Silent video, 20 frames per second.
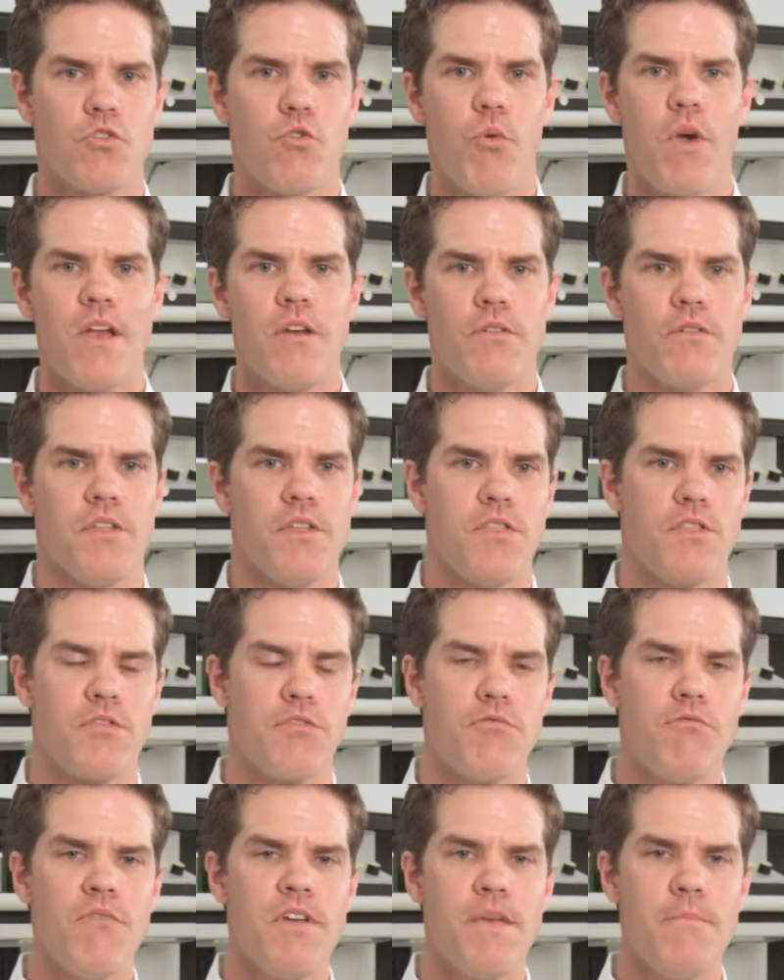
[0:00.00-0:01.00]
greater than
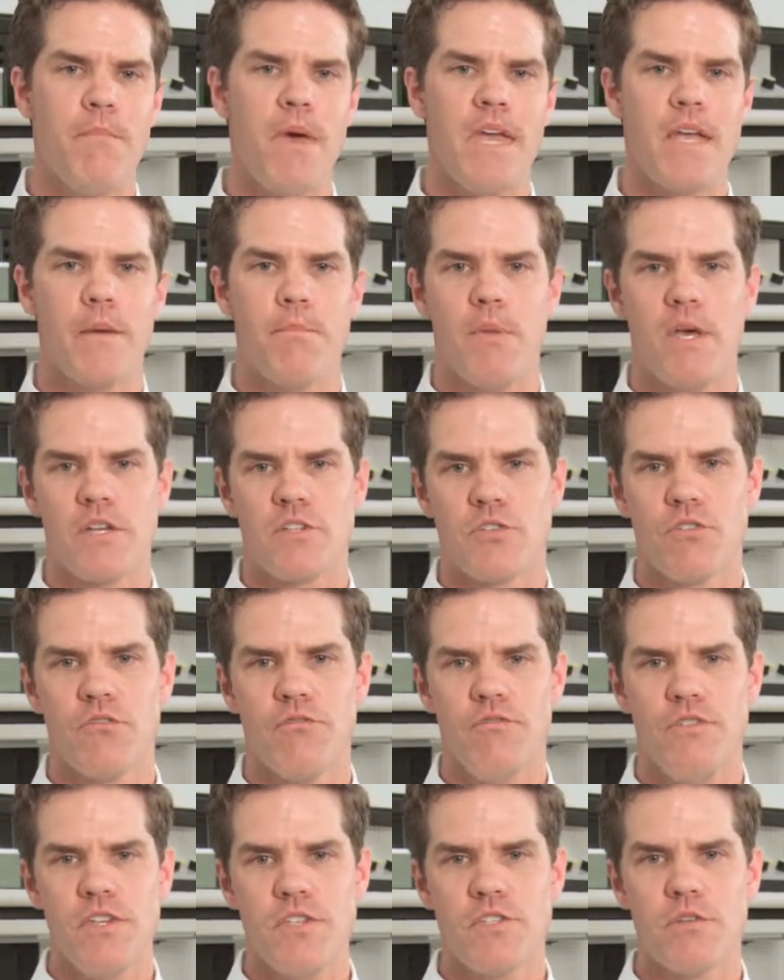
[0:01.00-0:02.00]
3
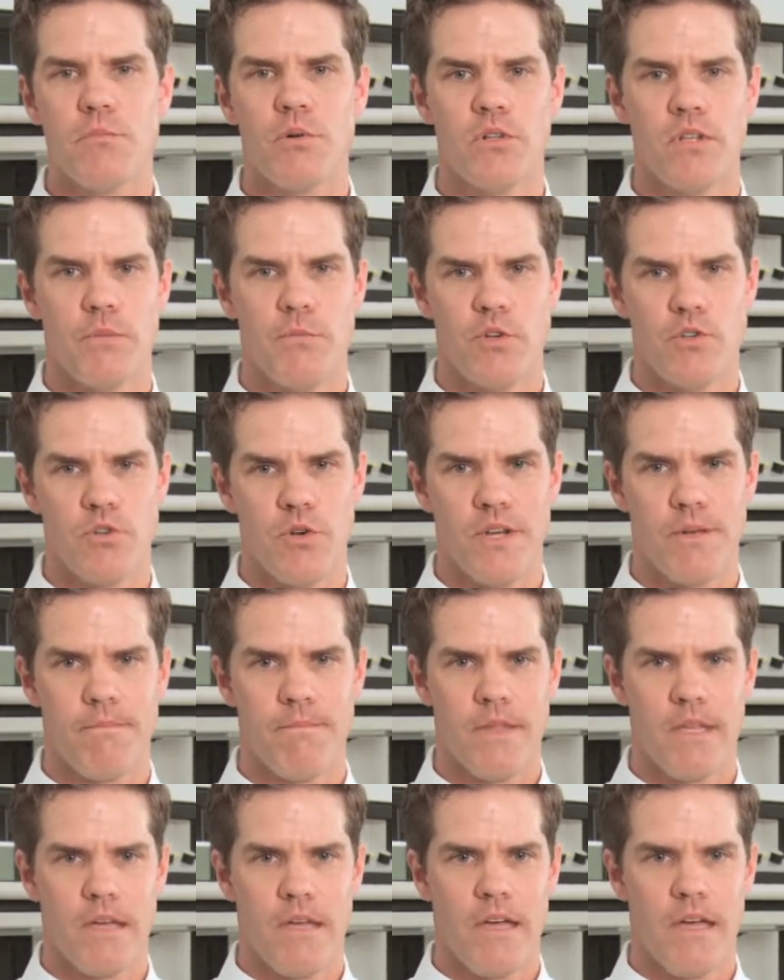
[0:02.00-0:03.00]
megapixel visible imagery.
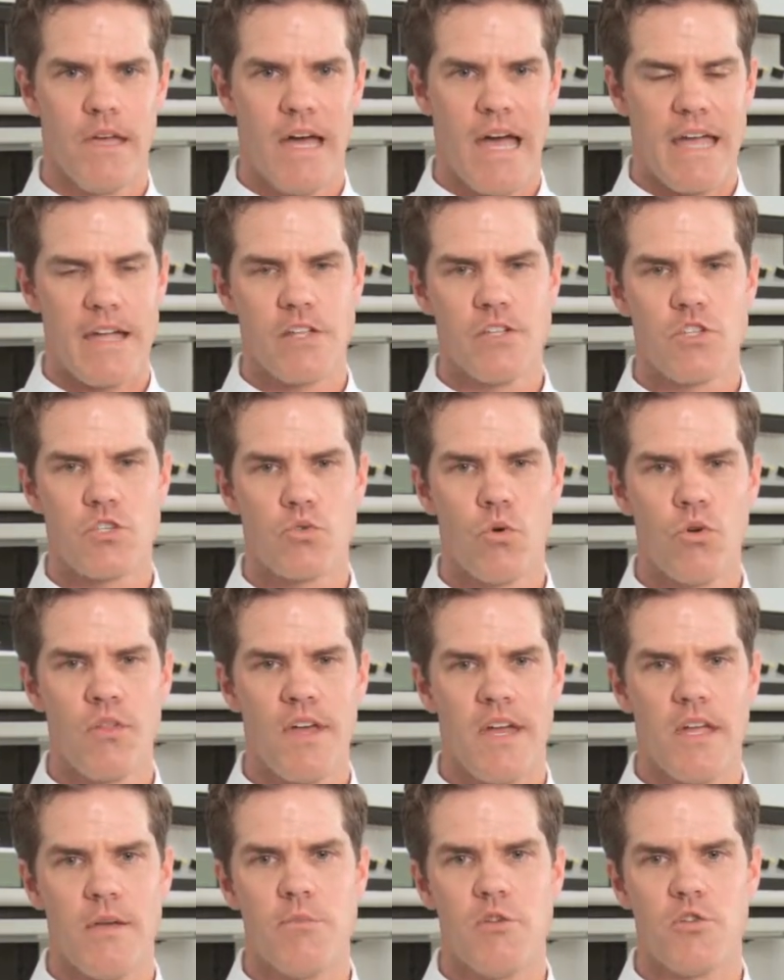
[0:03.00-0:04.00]
I can store
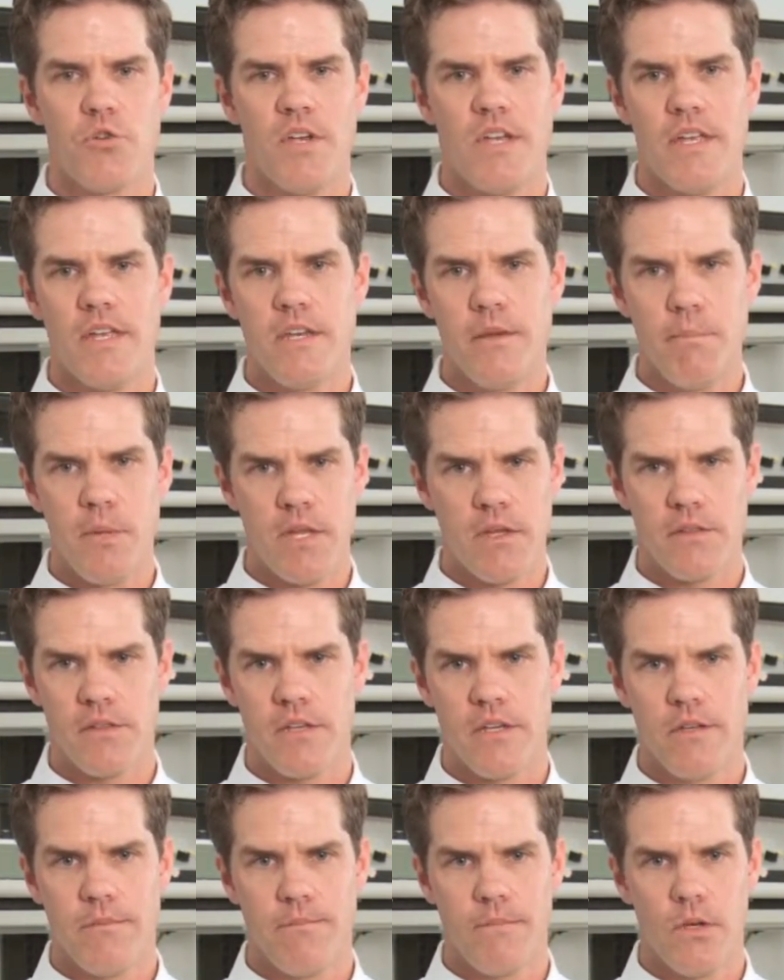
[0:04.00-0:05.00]
that imagery
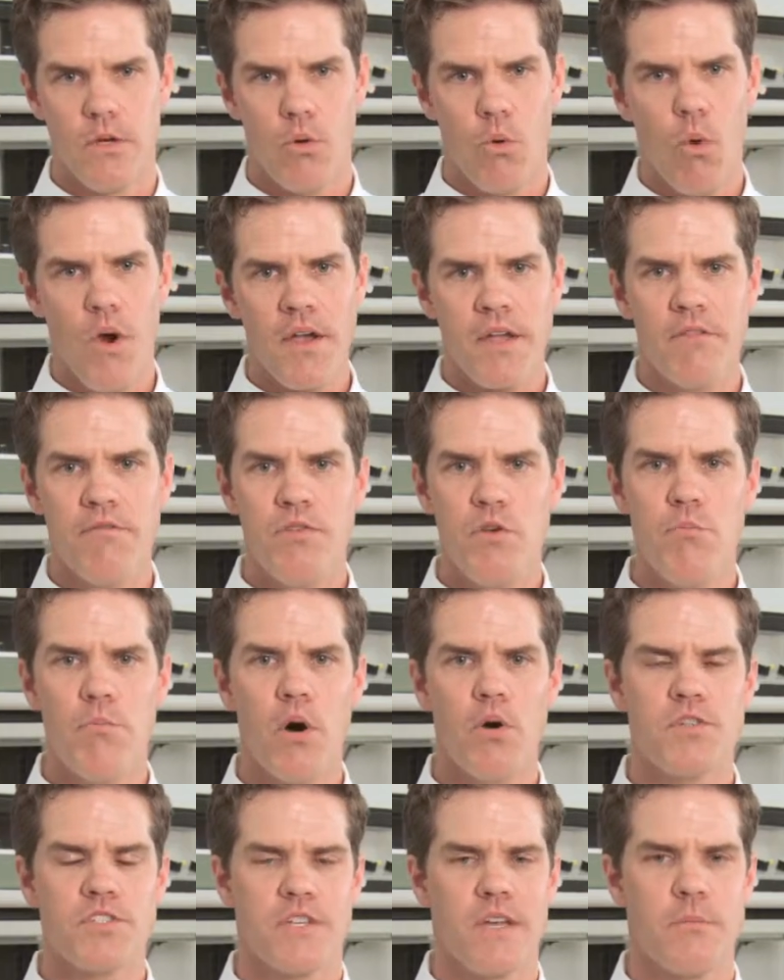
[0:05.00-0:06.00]
independently, or I can view
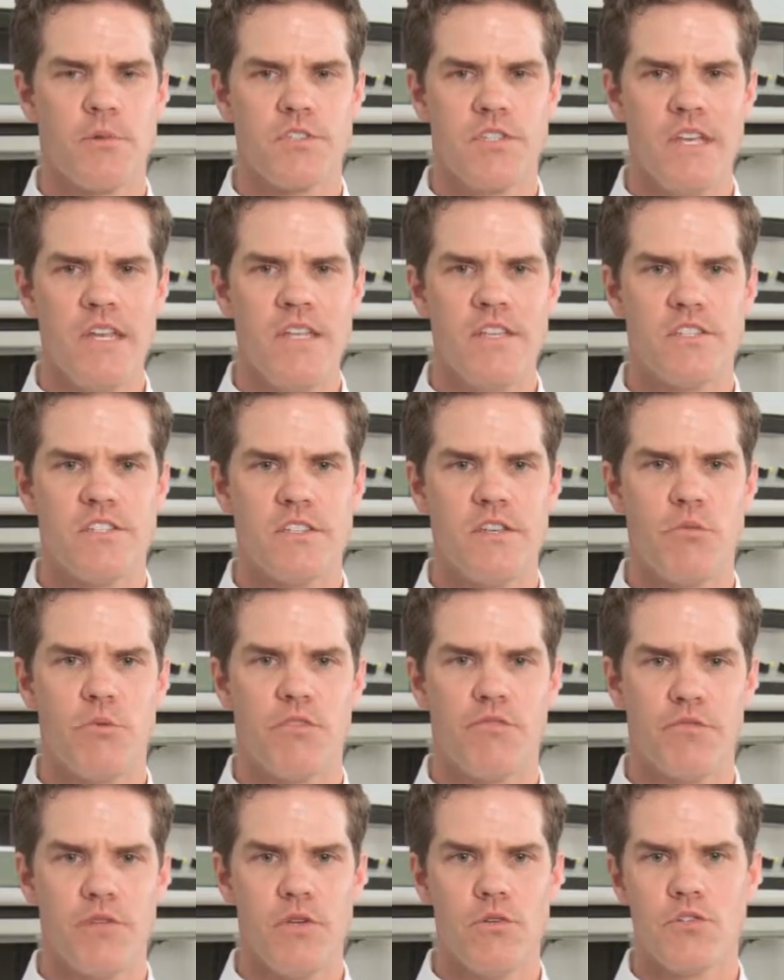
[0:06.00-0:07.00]
both simultaneously
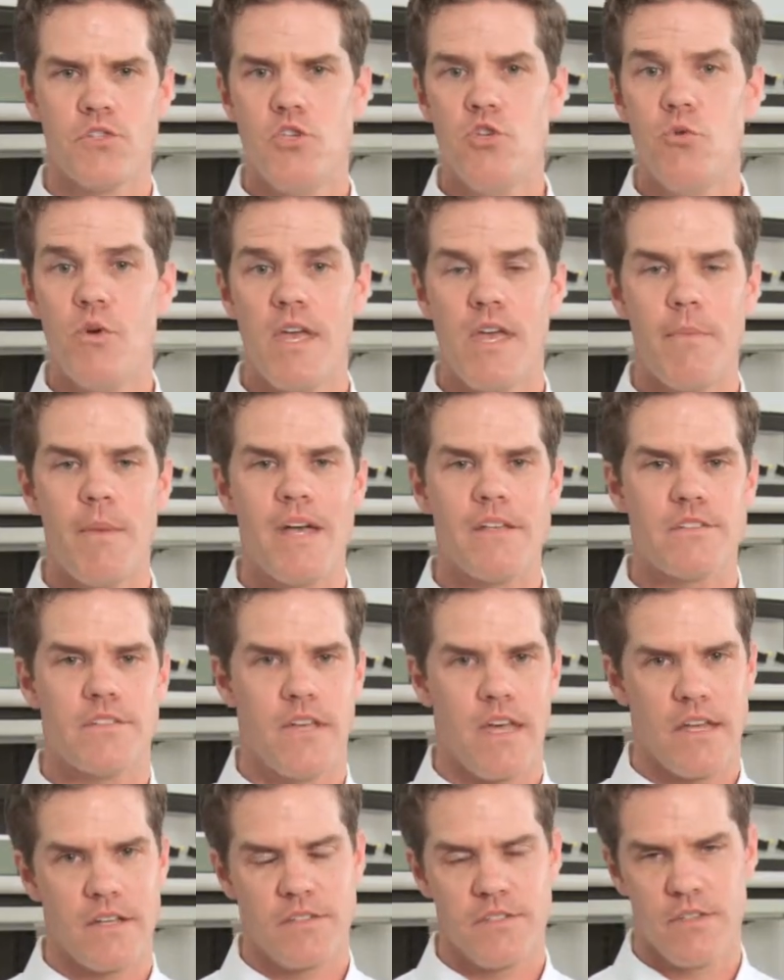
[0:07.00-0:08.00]
with FLIR's new
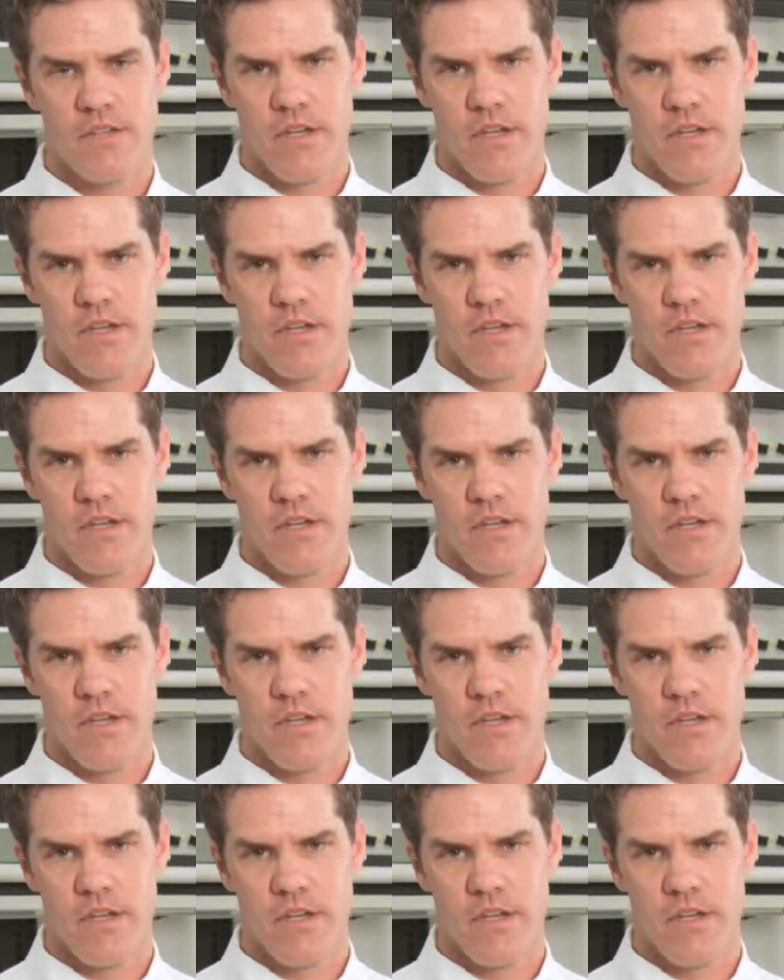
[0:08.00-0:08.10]
MSX.